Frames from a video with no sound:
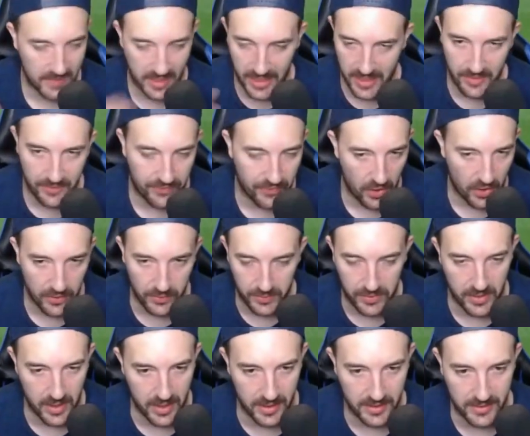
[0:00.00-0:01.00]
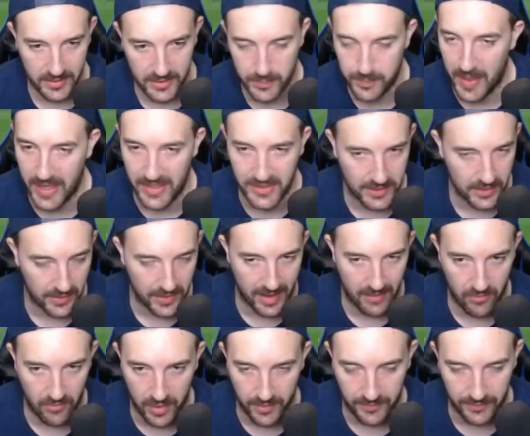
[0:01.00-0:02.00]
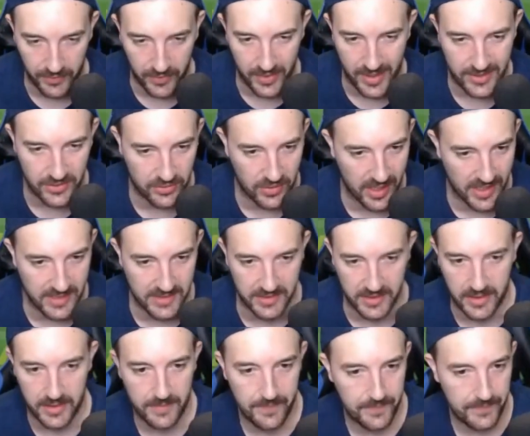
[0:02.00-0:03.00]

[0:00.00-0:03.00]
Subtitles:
in the final third, especially on that right foot. That's crazy.